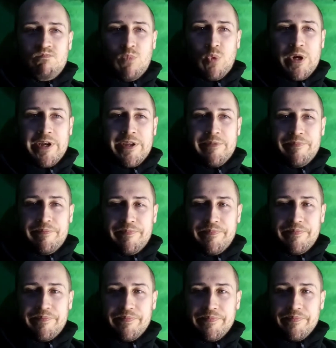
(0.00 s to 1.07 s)
Why?
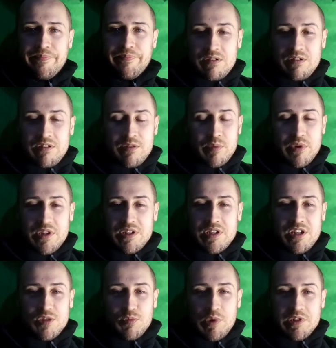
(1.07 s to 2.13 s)
Does it make it
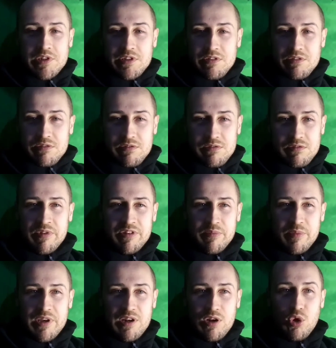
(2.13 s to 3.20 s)
taste better? Does it
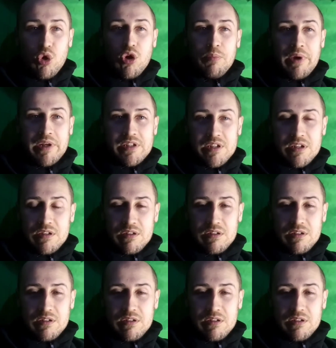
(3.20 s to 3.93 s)
make it look better?